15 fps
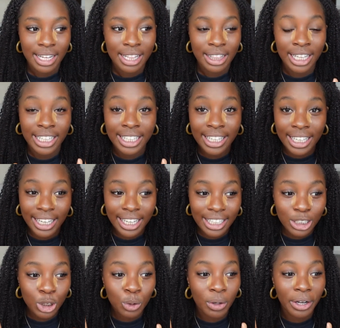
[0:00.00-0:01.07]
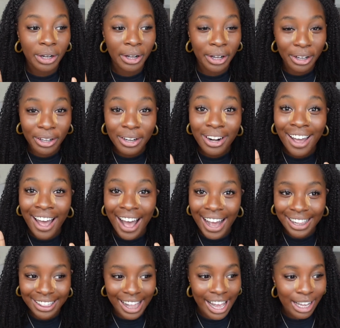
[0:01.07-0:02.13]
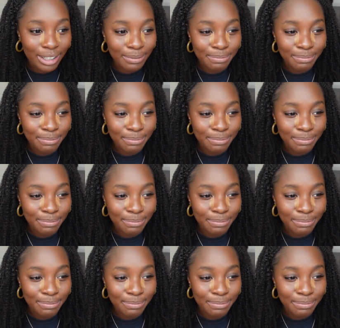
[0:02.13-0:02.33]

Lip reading: The key to a good highlight,